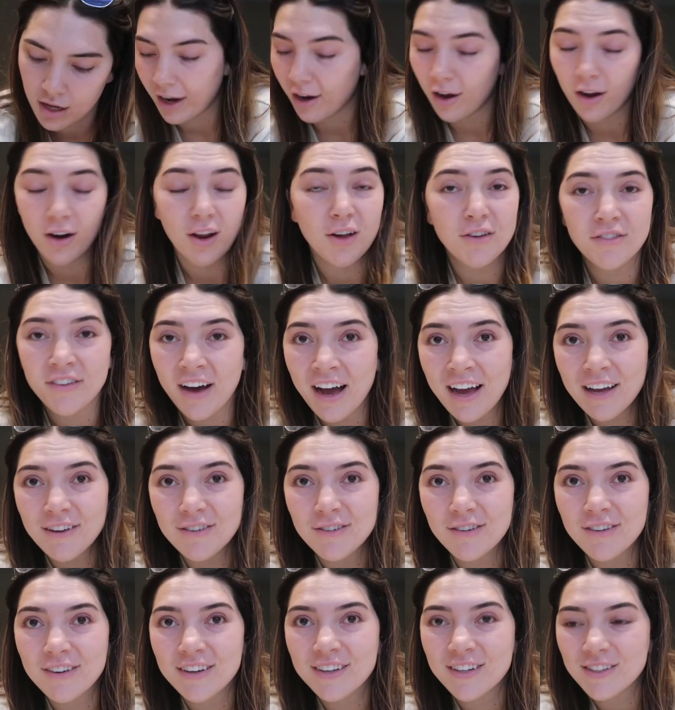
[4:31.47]
I got all 5,
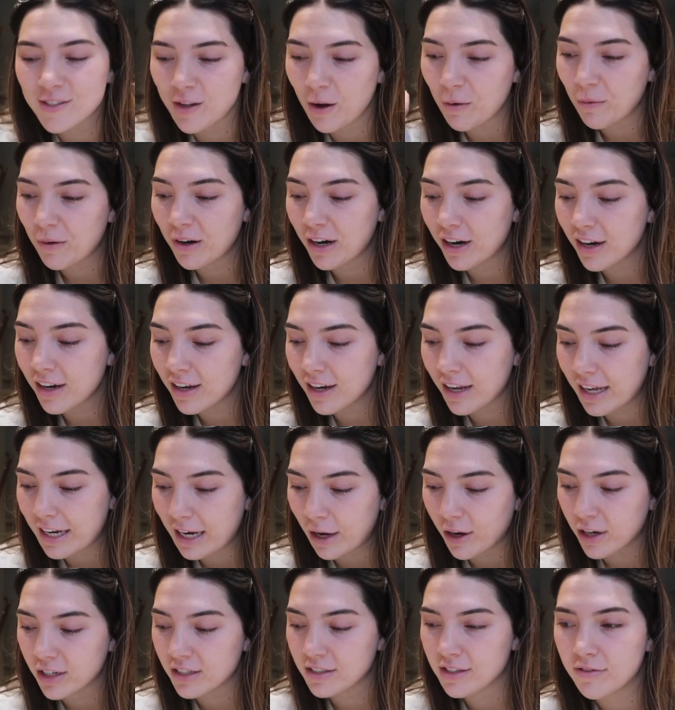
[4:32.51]
so we're good. And now
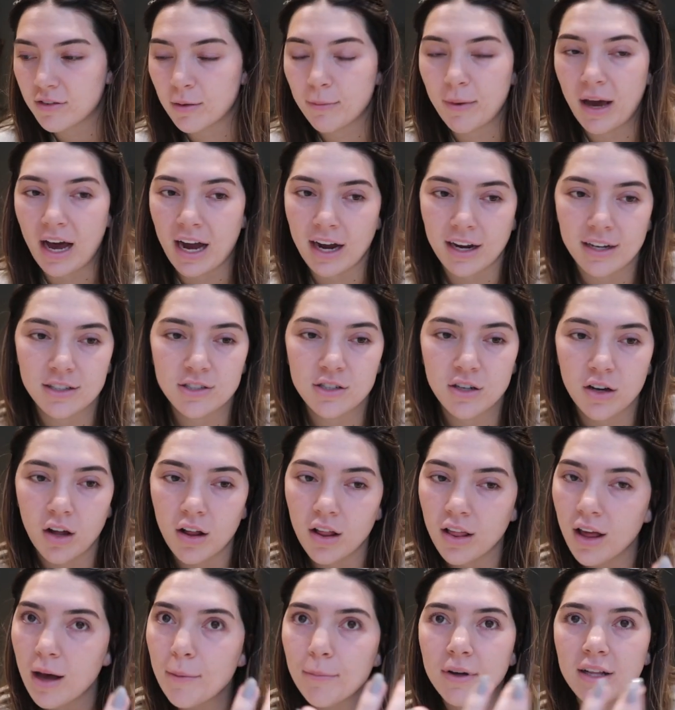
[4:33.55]
I just have to package it
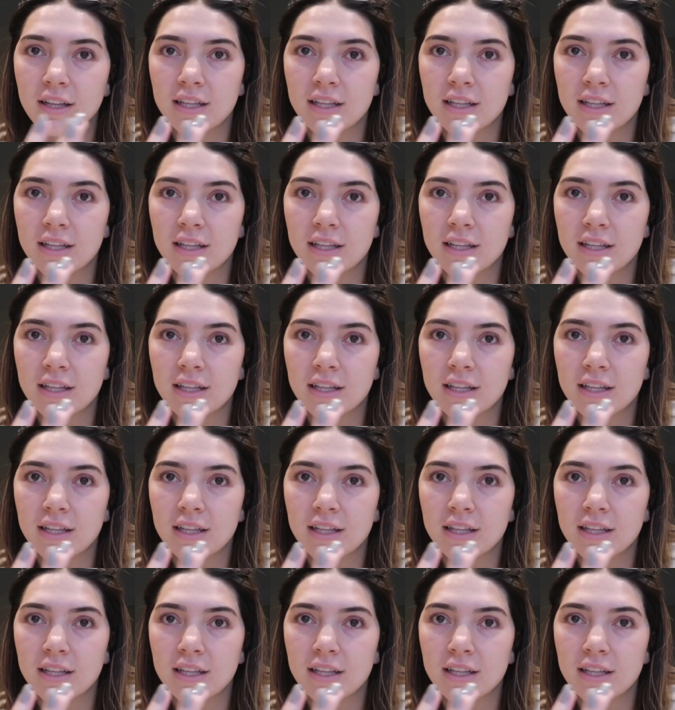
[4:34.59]
all up,